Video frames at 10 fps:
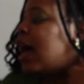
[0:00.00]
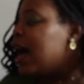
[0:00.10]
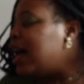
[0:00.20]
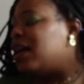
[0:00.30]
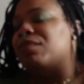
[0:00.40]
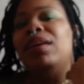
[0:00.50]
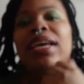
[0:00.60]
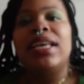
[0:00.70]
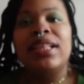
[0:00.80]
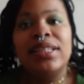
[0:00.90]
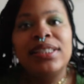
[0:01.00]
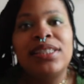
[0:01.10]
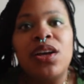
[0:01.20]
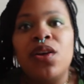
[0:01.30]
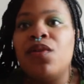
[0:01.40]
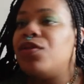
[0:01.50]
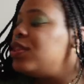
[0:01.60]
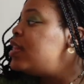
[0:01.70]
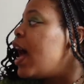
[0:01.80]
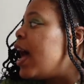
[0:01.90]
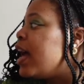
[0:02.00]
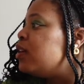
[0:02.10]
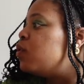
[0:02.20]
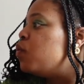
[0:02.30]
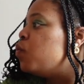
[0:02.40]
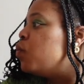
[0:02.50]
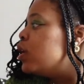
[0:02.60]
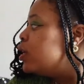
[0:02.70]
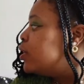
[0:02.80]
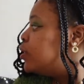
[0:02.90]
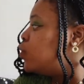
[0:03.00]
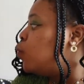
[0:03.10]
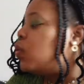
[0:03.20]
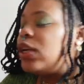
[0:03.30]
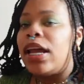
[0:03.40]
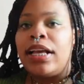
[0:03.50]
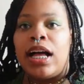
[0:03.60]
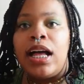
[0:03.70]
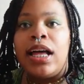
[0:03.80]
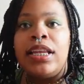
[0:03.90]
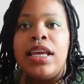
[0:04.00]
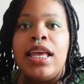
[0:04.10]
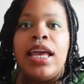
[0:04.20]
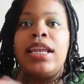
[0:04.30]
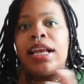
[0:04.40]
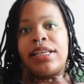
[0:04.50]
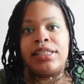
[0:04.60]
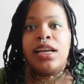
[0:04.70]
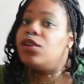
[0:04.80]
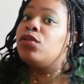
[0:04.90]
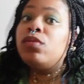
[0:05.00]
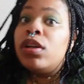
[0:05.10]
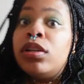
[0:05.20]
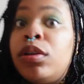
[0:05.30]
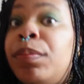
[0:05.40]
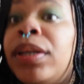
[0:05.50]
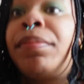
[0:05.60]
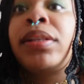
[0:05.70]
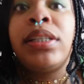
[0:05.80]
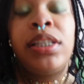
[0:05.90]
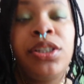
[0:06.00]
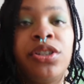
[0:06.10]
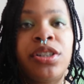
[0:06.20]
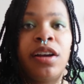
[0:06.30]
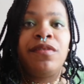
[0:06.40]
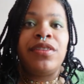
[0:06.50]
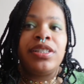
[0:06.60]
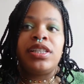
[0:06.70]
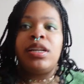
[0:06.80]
Um, and so that was what I got. And I could tell you a little bit about the teachers conference